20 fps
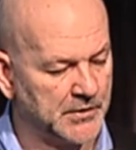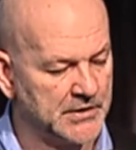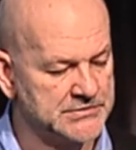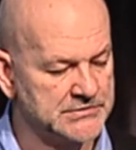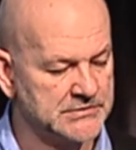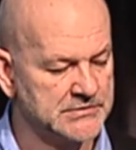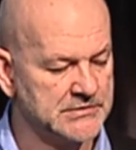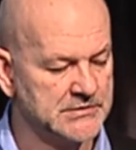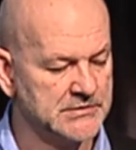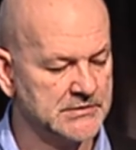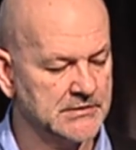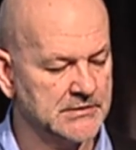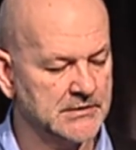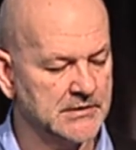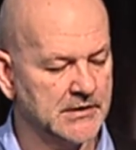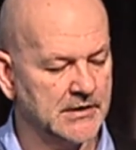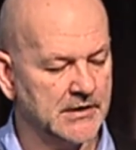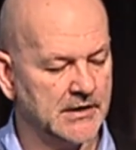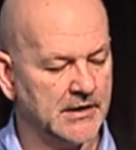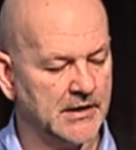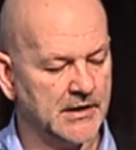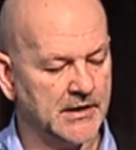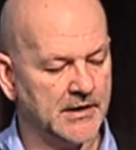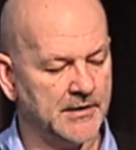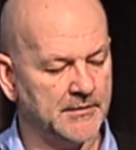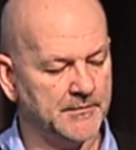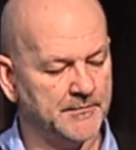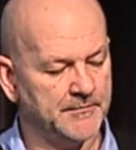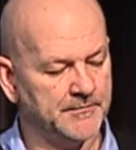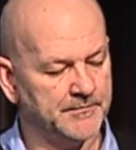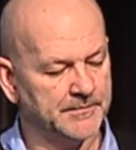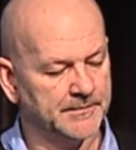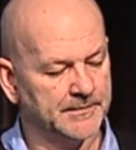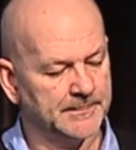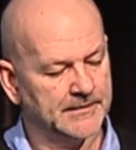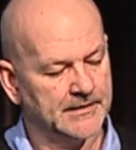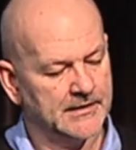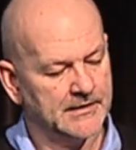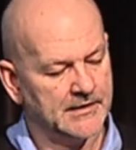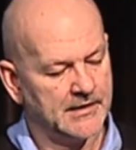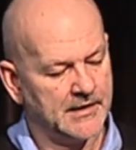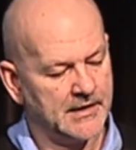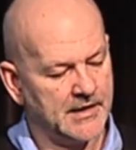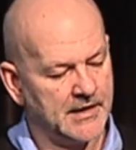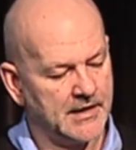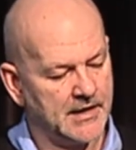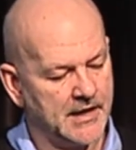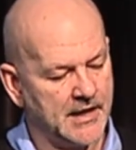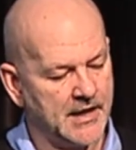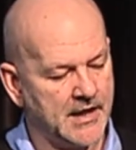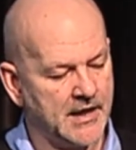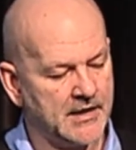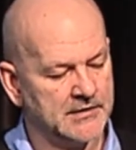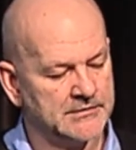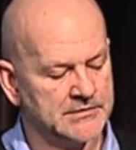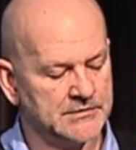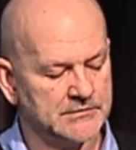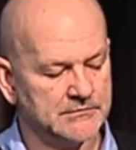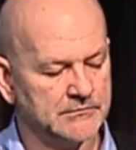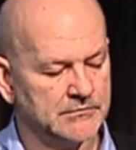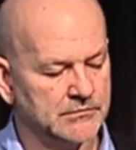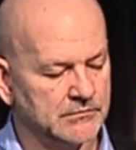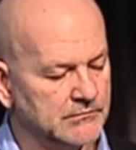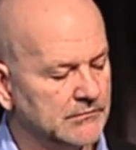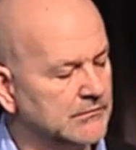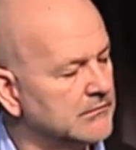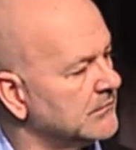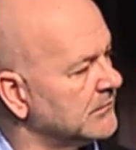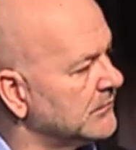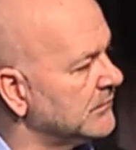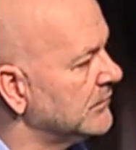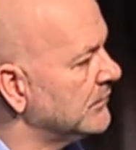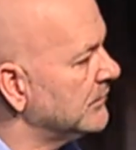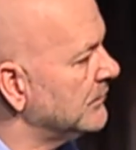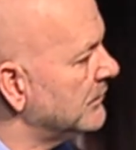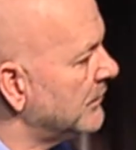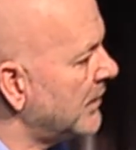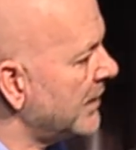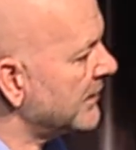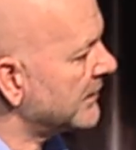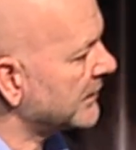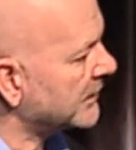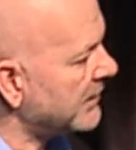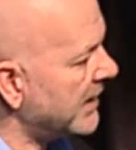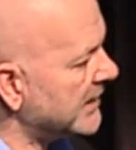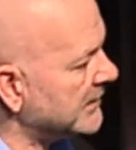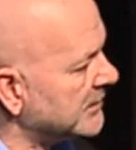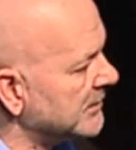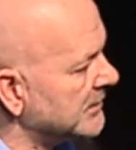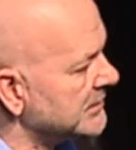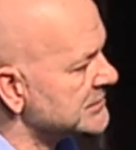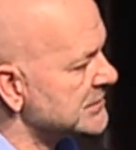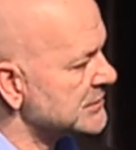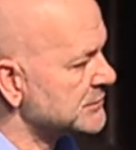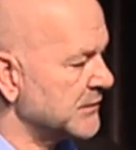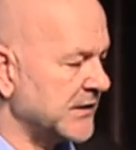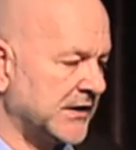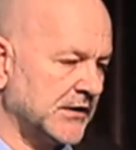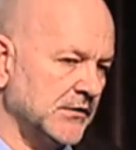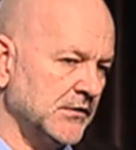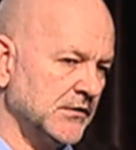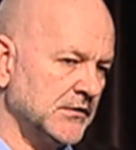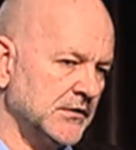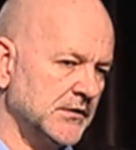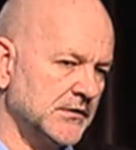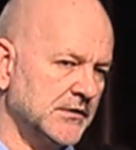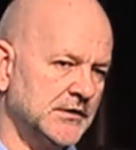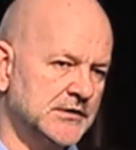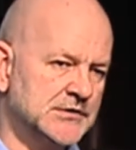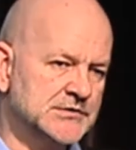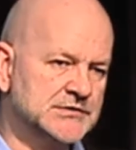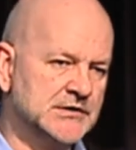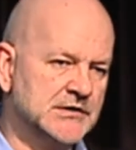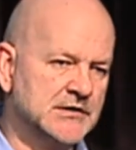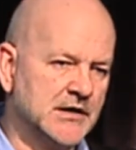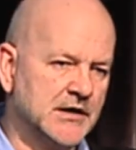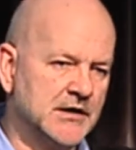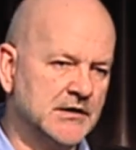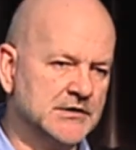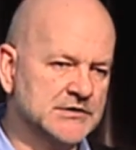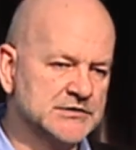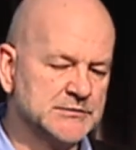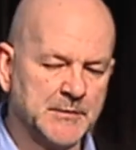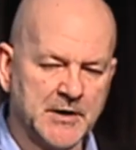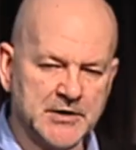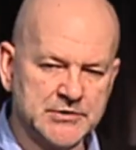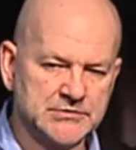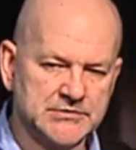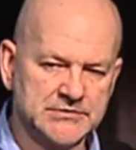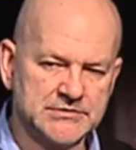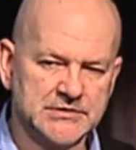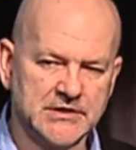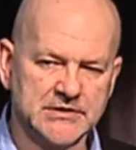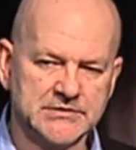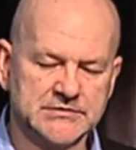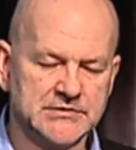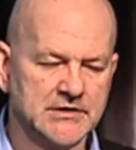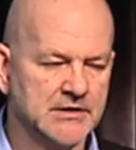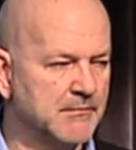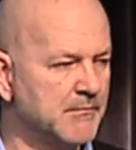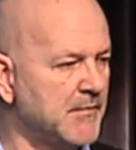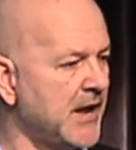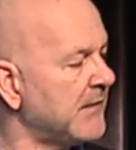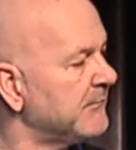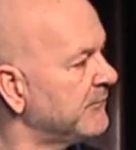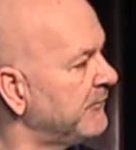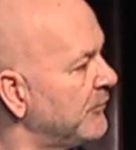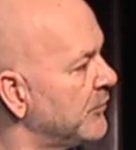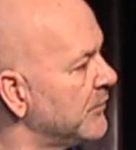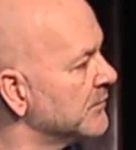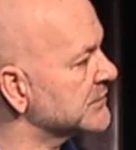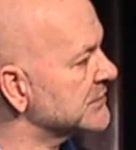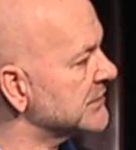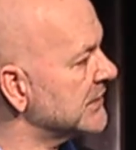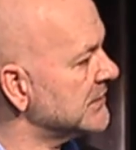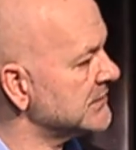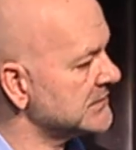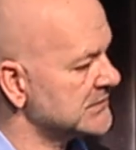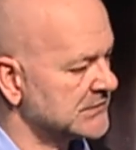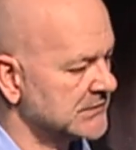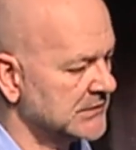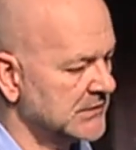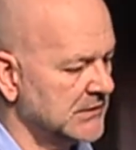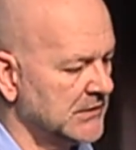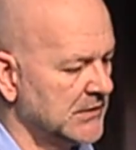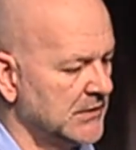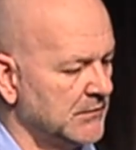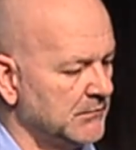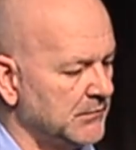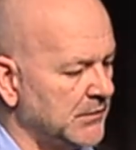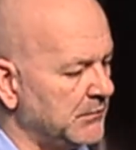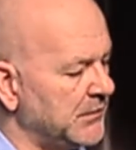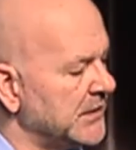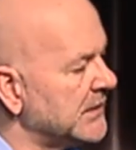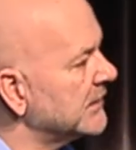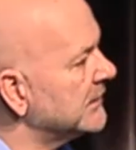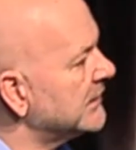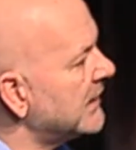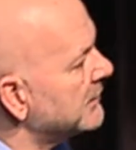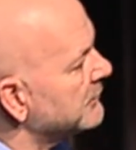present. And one of the great things is we can look at things in a spatial sense, in a map form sense, but we can